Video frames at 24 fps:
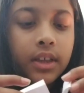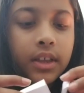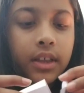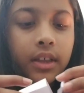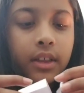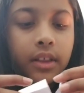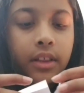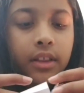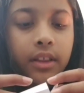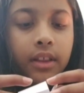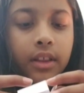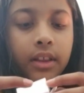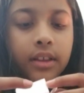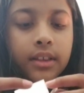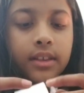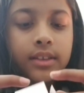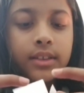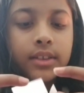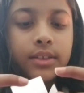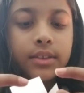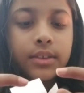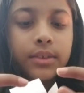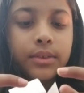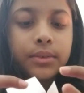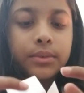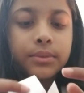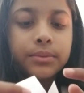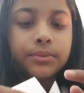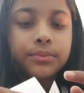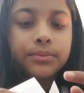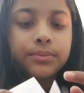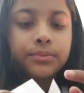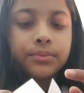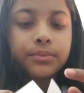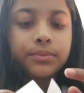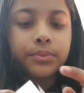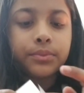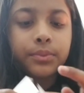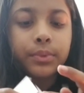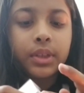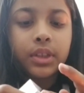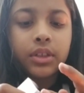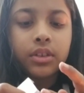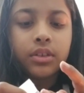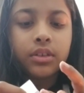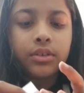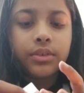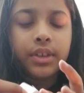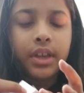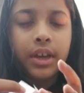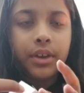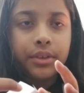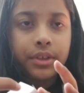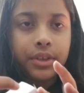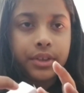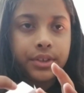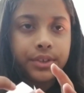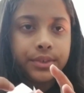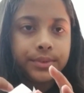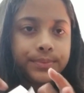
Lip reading: this we'll glue down here.